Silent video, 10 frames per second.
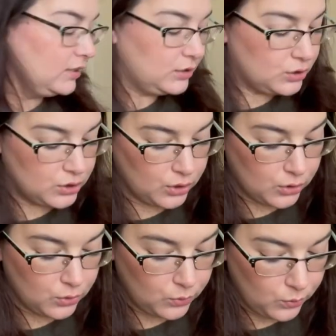
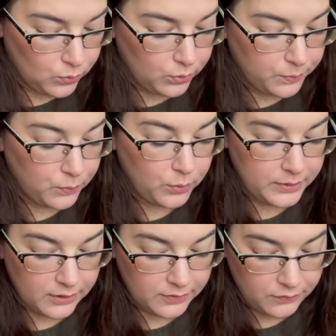So we'll, we'll be
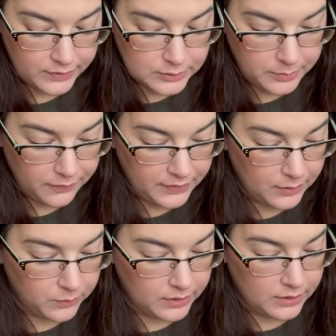on the fence about
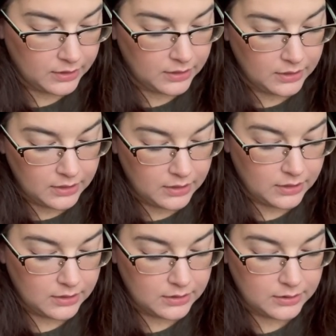that one.
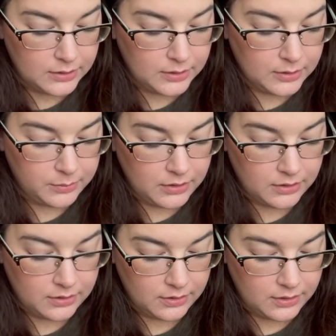Um,
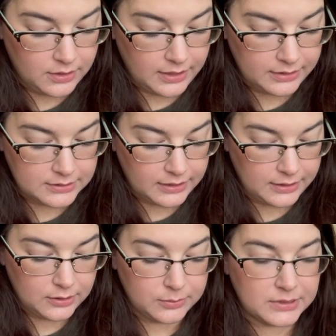the next
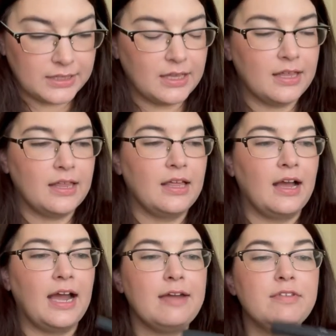items, like
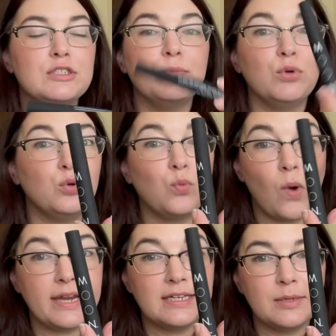I have this moon
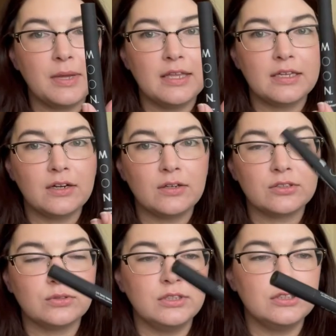whitening pen that I
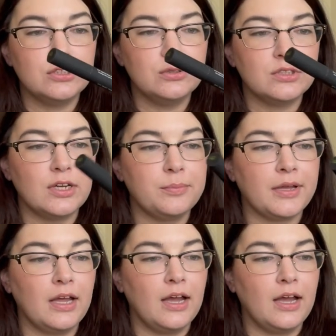also need to use up.